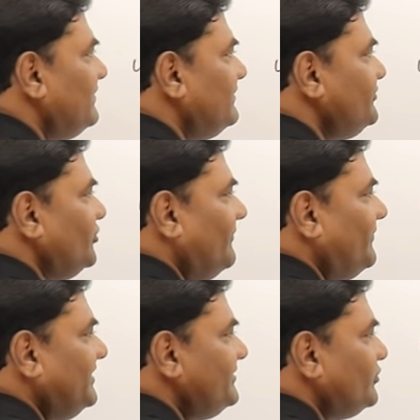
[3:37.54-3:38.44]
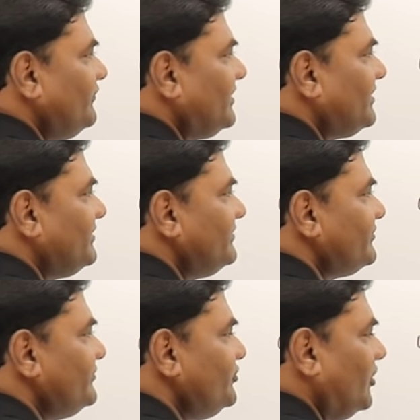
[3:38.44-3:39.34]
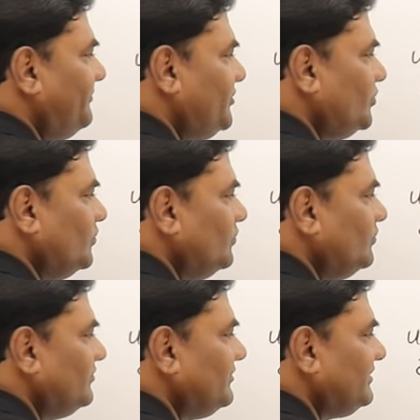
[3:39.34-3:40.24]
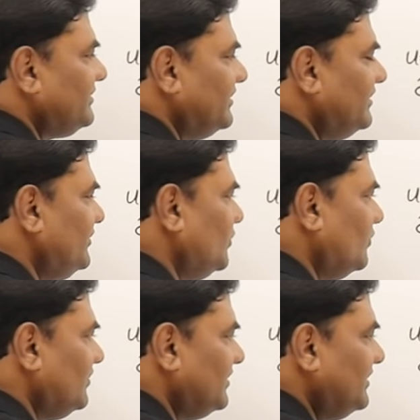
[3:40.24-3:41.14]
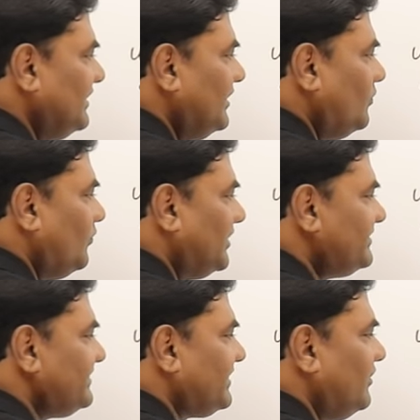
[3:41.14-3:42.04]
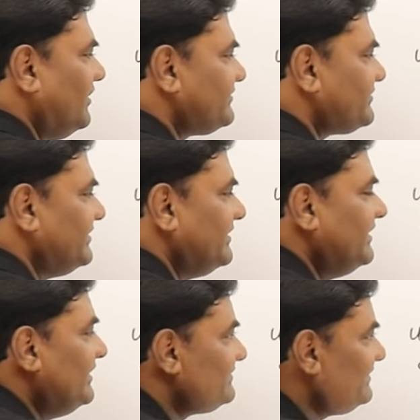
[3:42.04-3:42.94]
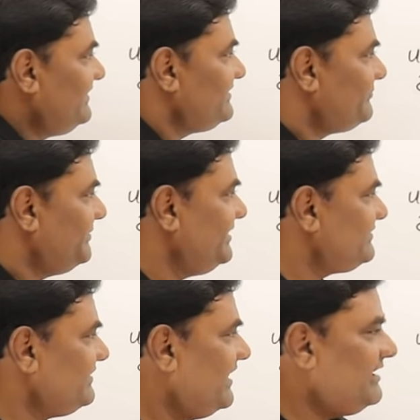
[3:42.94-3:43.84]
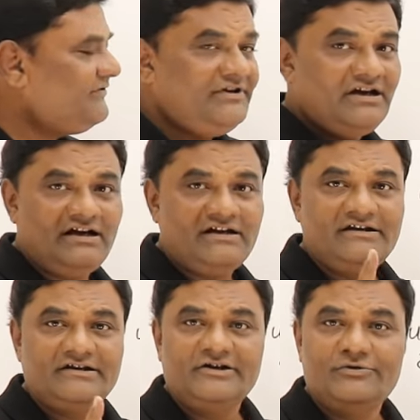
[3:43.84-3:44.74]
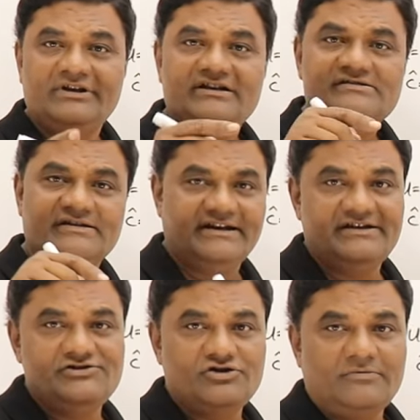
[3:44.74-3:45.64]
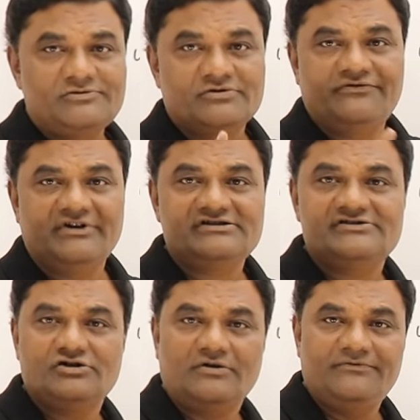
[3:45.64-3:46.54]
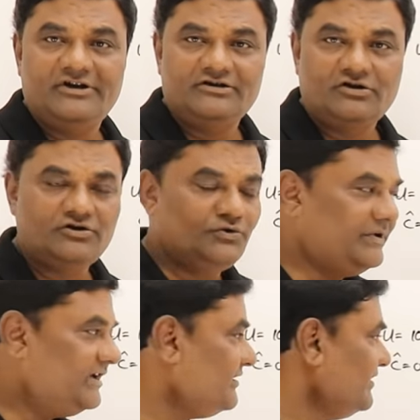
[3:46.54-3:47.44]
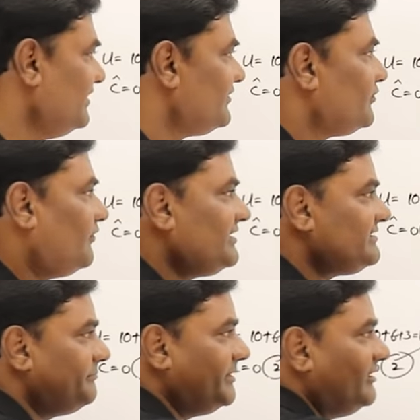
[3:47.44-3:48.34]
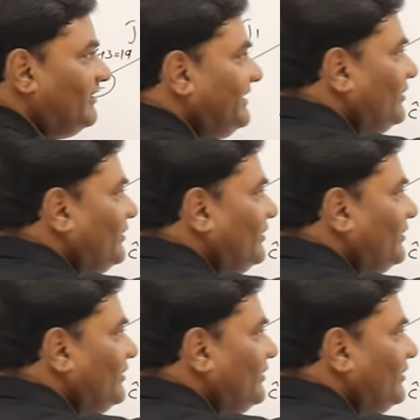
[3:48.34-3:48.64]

Job 1 is over. So job 2, third node. What is the cost? See, this means that we are including second job. So first job we are not doing. So what is the penalty